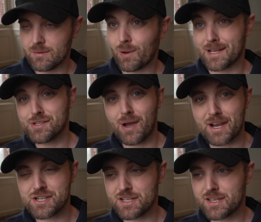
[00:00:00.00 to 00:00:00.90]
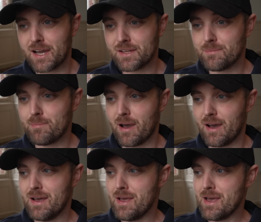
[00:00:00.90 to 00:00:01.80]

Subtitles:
Well, it's not actually done, but